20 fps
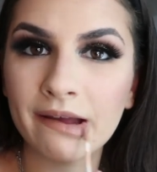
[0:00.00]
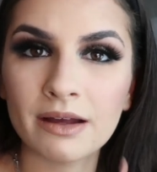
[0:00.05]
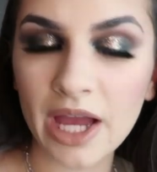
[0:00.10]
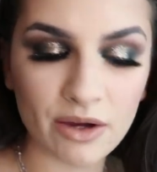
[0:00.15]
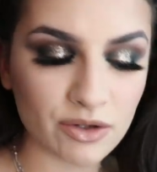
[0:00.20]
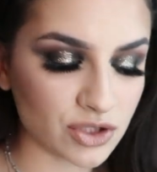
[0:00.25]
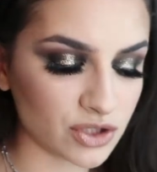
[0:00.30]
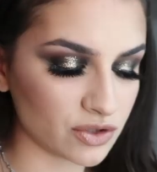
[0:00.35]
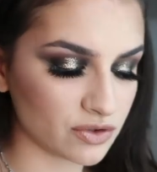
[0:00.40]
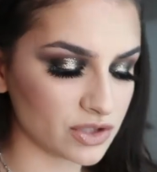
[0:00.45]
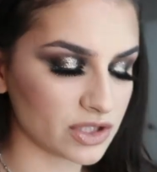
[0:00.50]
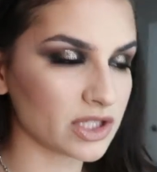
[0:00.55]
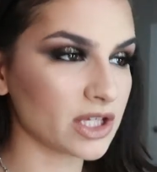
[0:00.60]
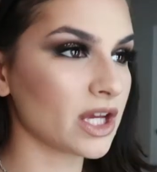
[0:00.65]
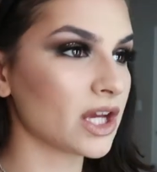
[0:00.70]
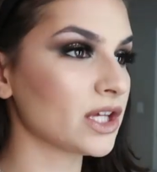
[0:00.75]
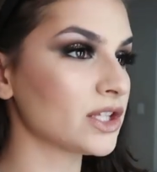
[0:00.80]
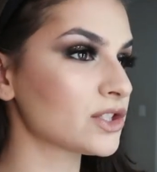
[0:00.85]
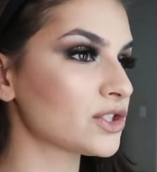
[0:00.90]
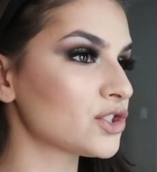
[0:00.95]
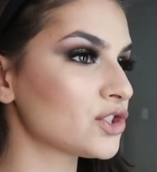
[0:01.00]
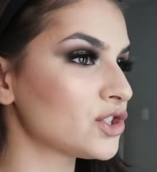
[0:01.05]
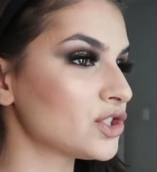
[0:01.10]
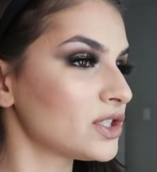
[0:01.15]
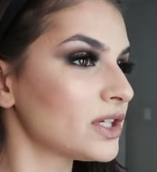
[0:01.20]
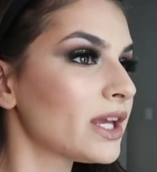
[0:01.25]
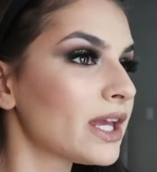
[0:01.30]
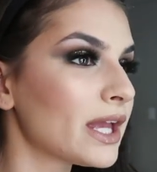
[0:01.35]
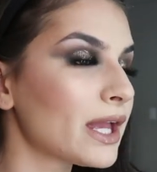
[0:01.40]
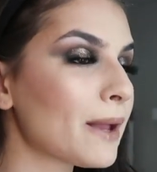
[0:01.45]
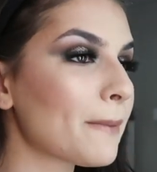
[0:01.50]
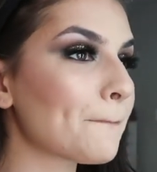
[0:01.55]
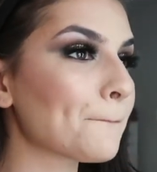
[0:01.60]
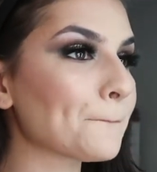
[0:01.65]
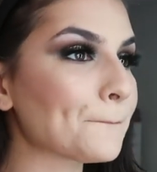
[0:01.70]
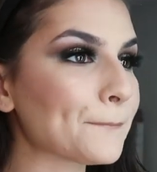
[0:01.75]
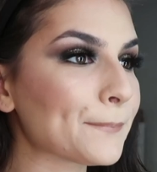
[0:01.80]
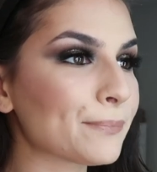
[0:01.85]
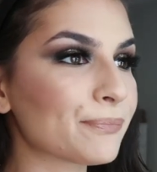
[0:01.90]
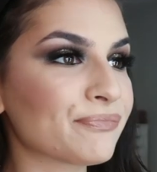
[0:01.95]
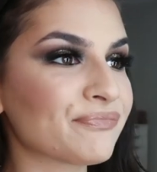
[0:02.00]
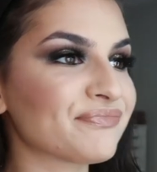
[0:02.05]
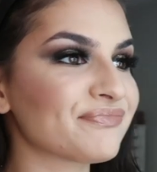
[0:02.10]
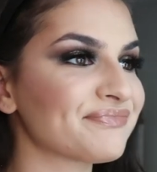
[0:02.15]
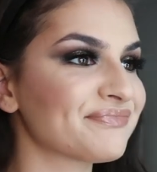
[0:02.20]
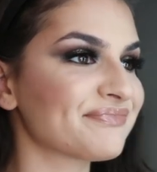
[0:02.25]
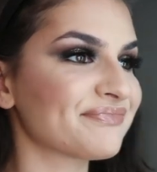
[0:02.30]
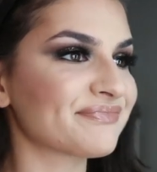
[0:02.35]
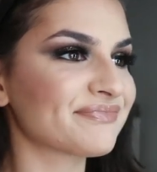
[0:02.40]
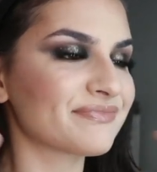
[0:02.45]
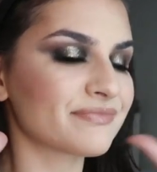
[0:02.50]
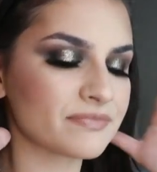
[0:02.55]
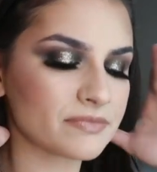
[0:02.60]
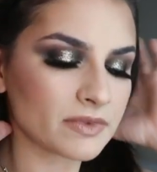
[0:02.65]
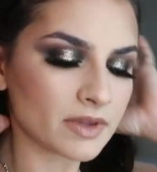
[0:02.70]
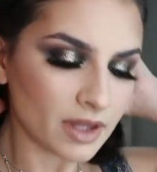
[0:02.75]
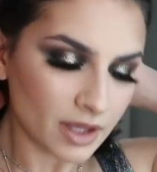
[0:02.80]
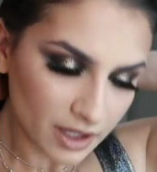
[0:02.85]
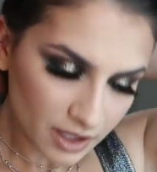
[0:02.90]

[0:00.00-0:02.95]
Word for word: How juicy is she? Mm-mm-mm.